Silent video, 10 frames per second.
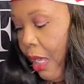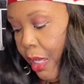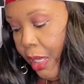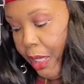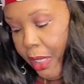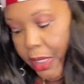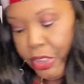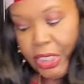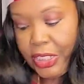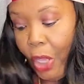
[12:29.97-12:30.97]
Uh,
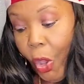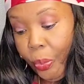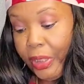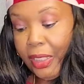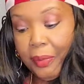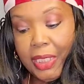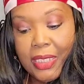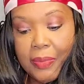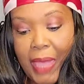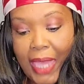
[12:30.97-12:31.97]
just opened up
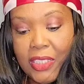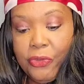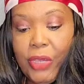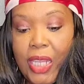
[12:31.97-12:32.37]
this Max